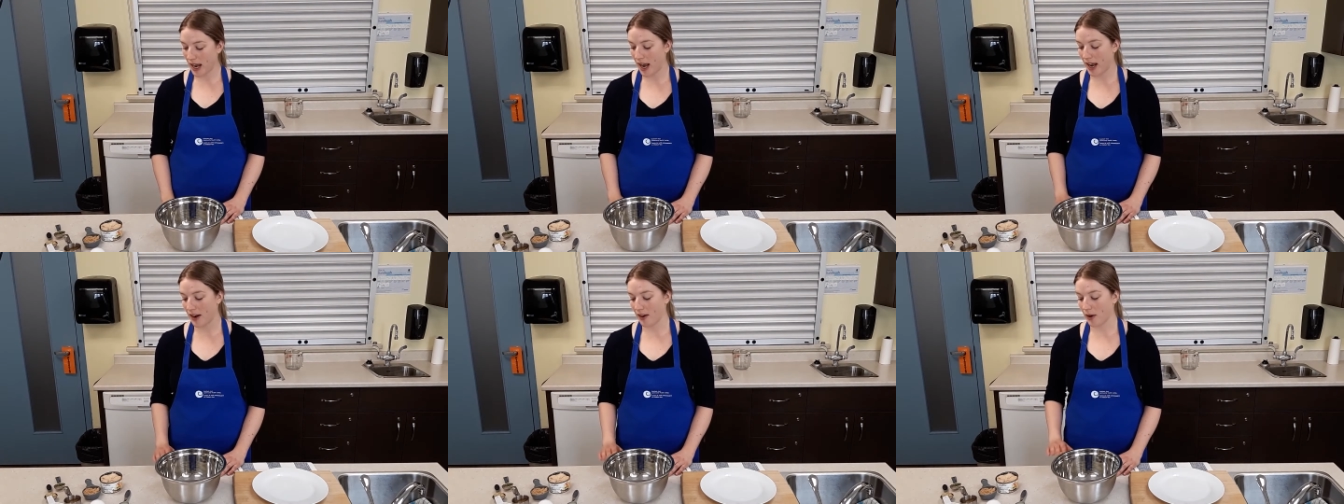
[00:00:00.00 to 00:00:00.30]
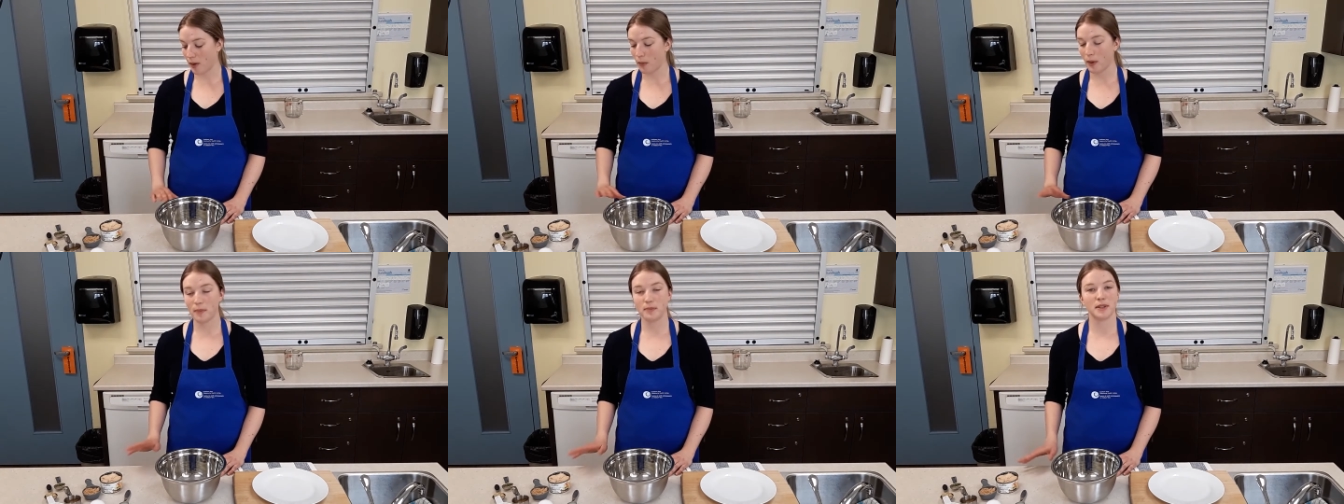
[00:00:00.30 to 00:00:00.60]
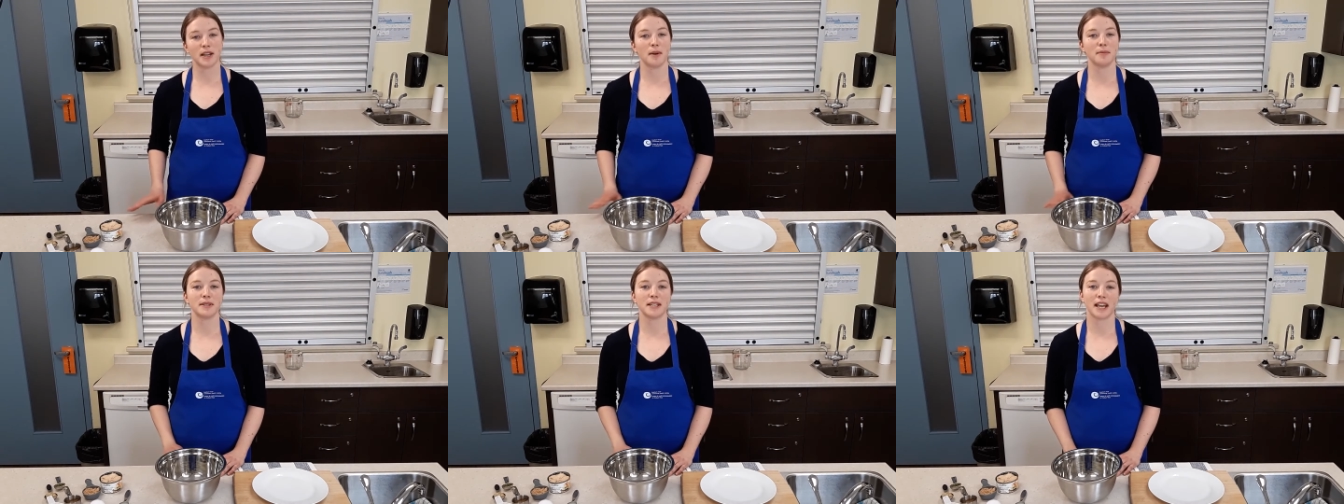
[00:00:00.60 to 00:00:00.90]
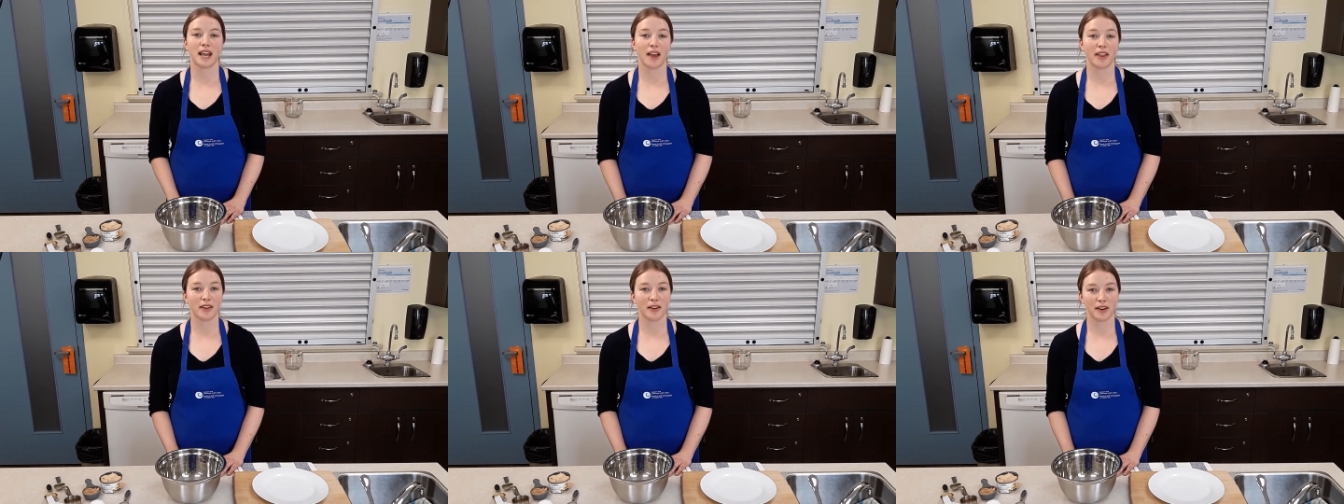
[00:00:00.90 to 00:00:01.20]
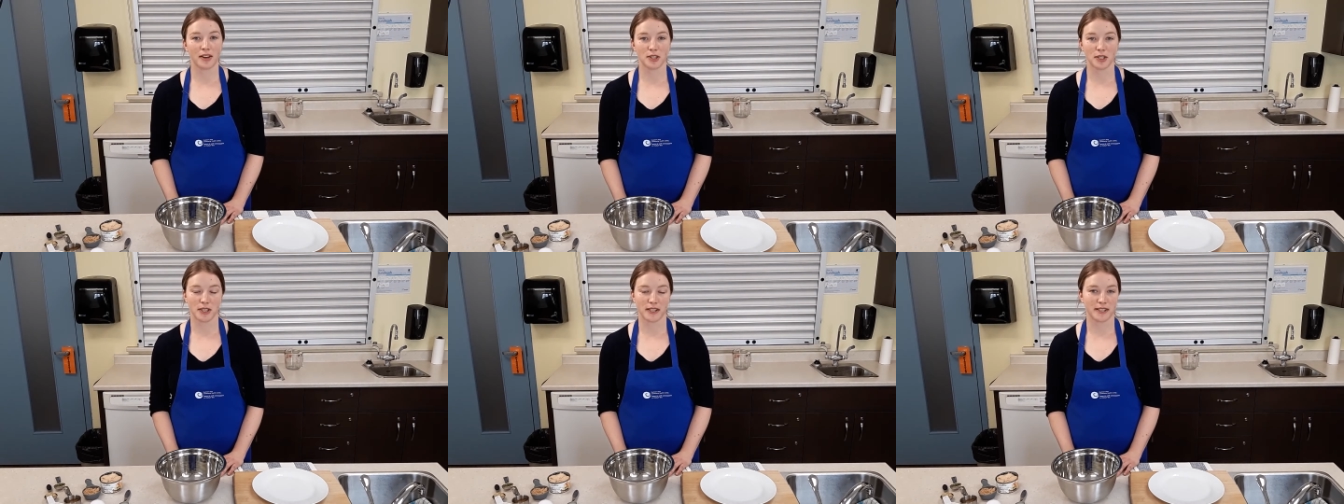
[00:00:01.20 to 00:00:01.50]
and are whipped up together
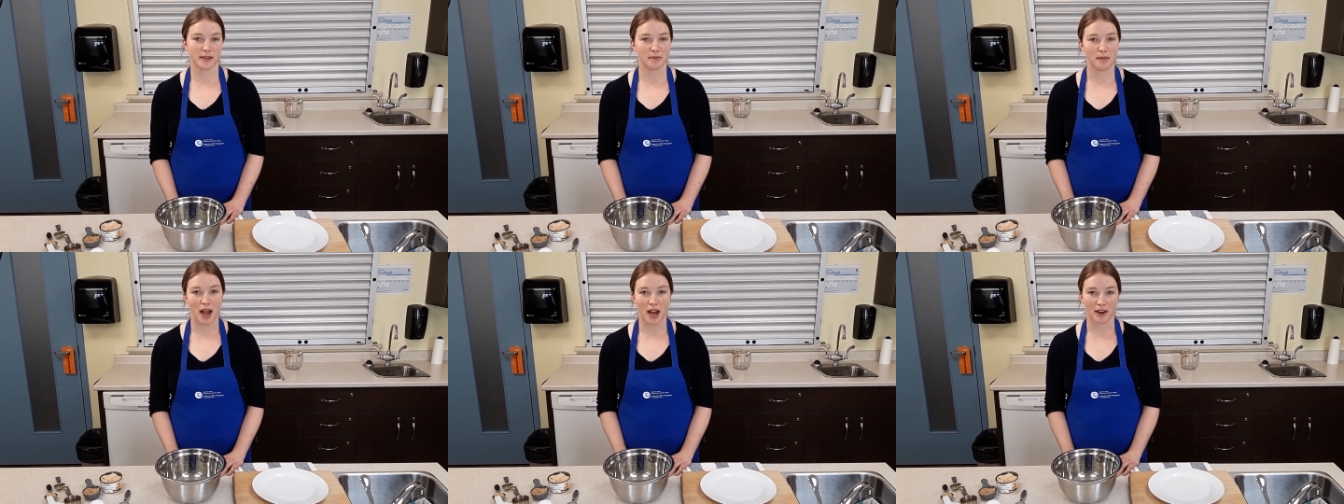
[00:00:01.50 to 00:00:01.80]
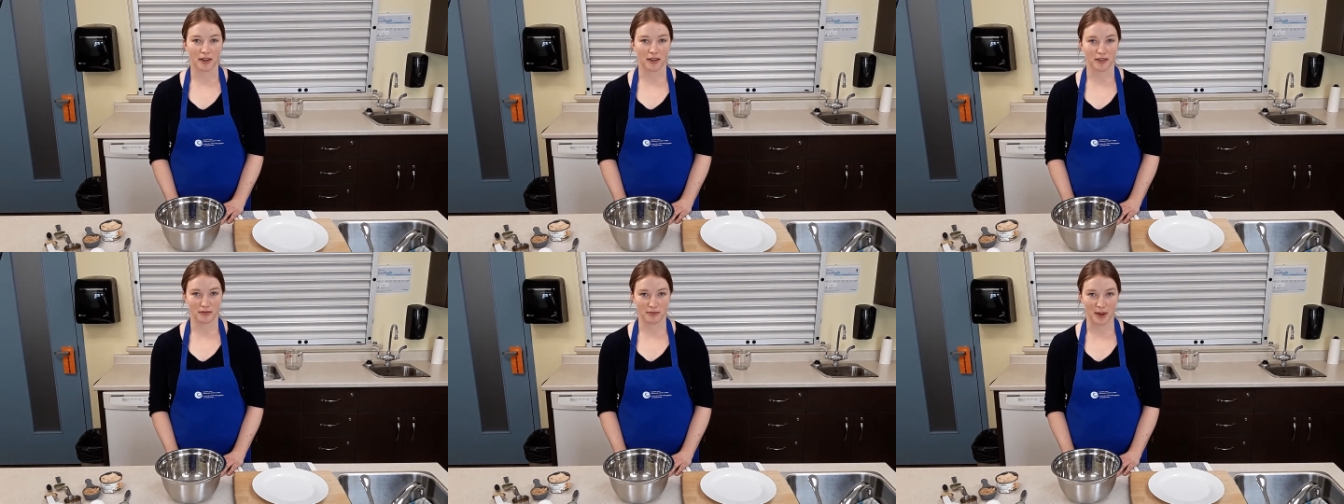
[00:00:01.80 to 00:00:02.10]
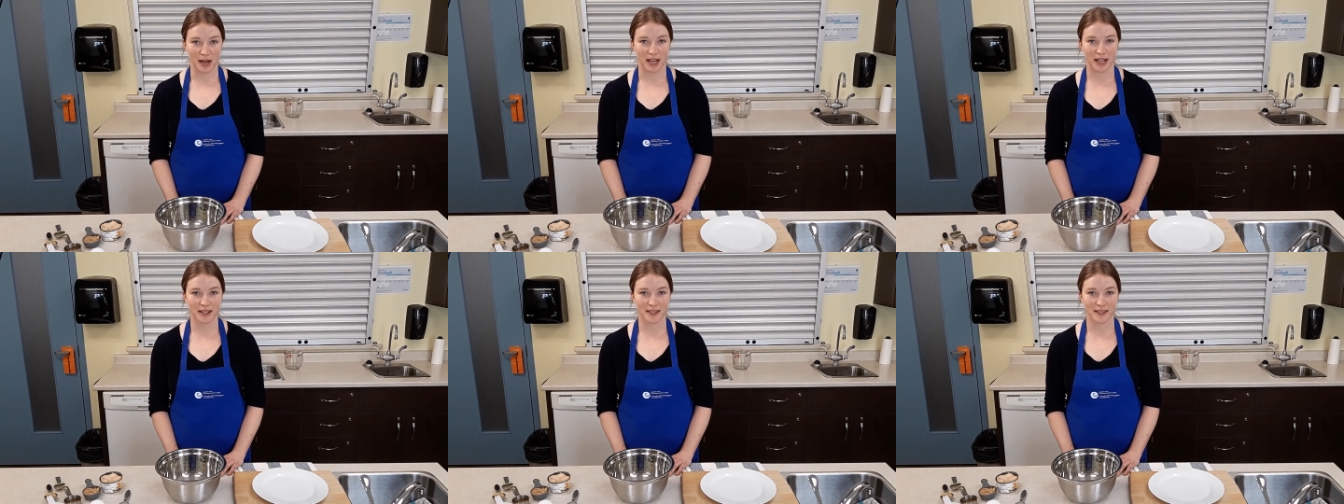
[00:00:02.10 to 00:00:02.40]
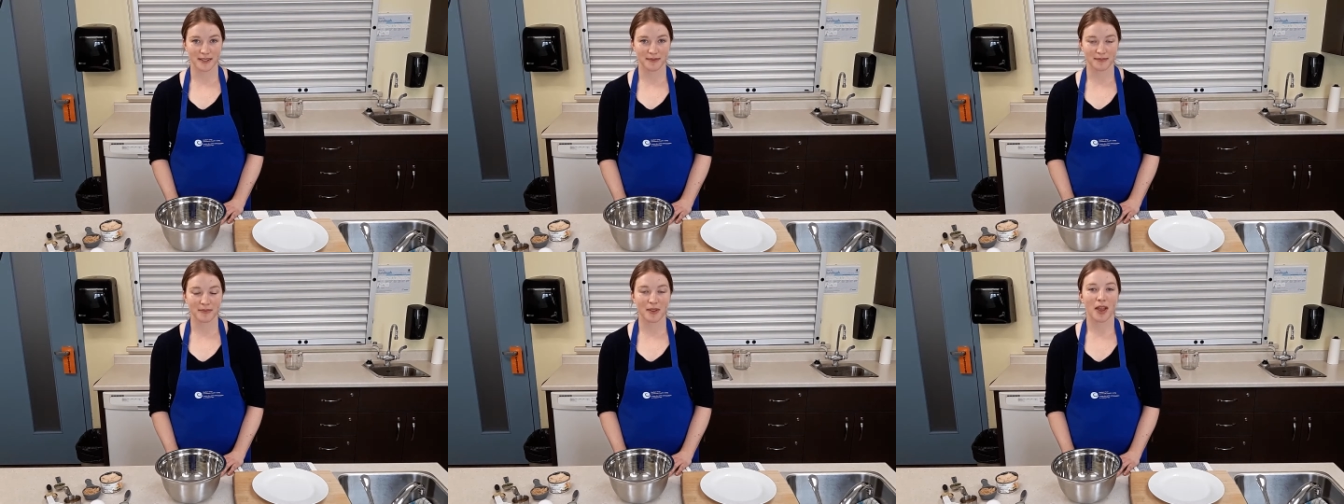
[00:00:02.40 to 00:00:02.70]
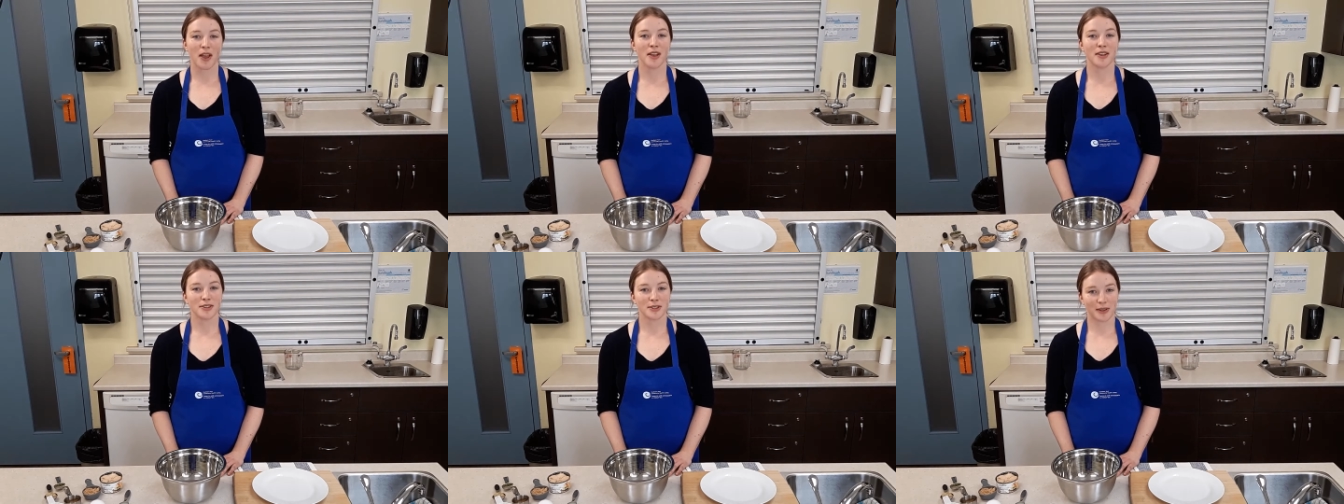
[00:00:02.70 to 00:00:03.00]
in just a matter of minutes.
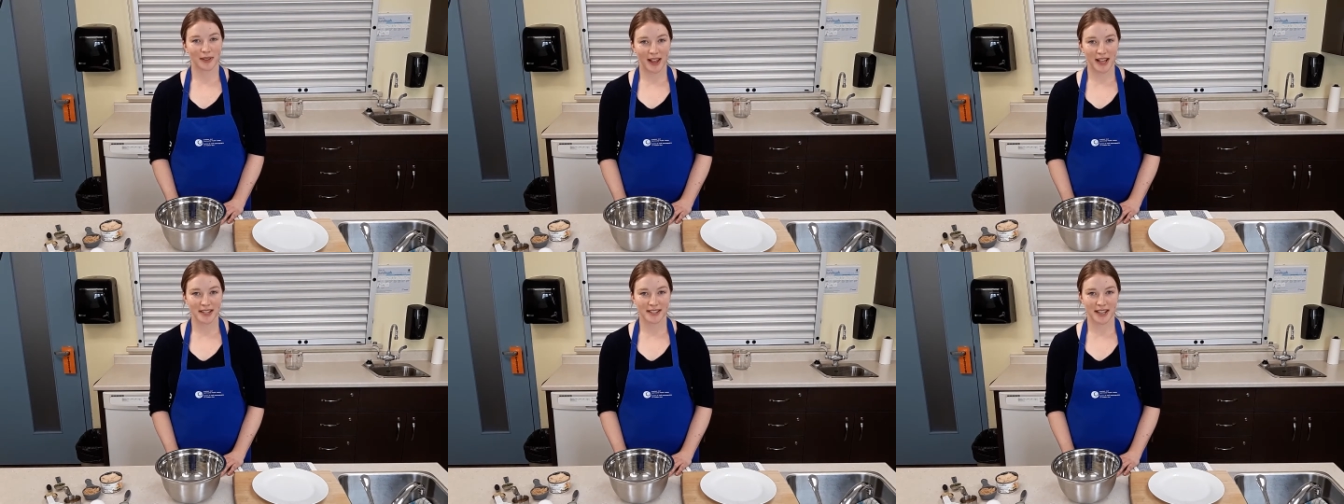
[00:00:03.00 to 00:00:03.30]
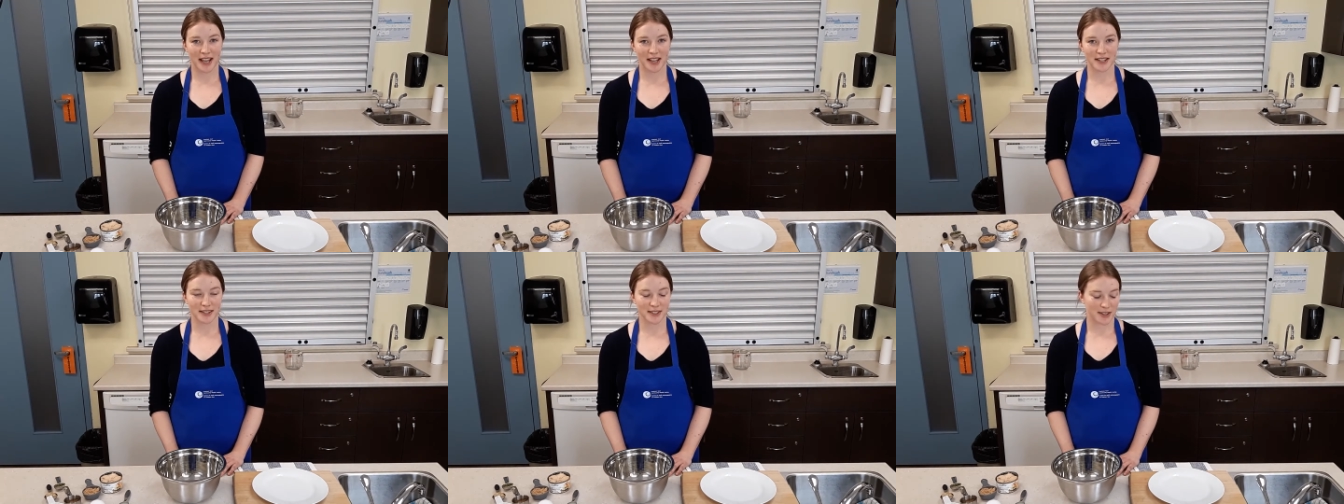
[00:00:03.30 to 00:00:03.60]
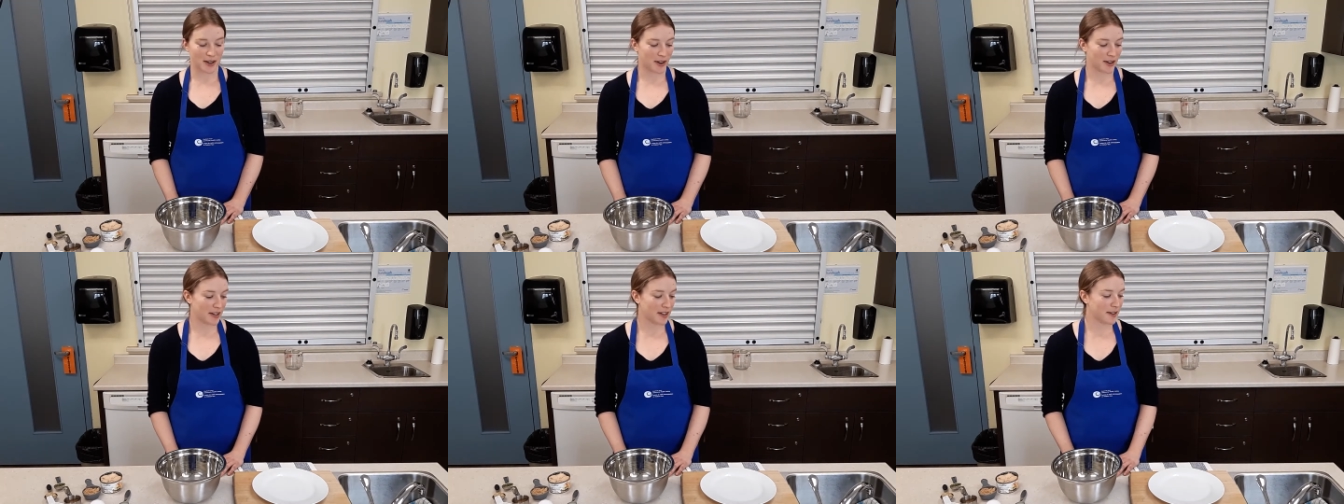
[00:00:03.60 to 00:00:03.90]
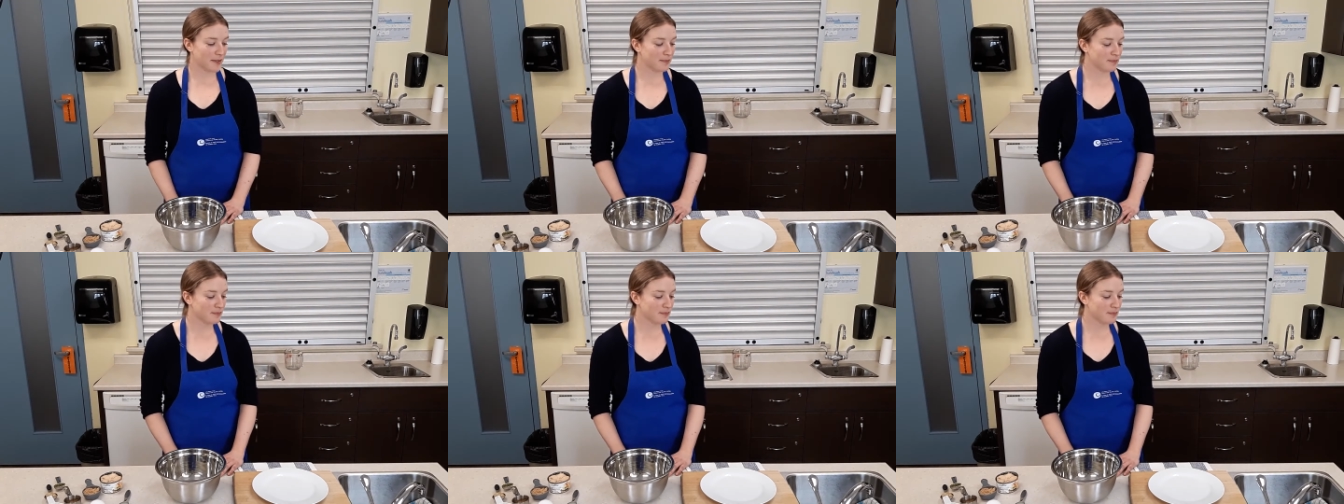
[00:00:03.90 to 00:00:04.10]
So let's get started.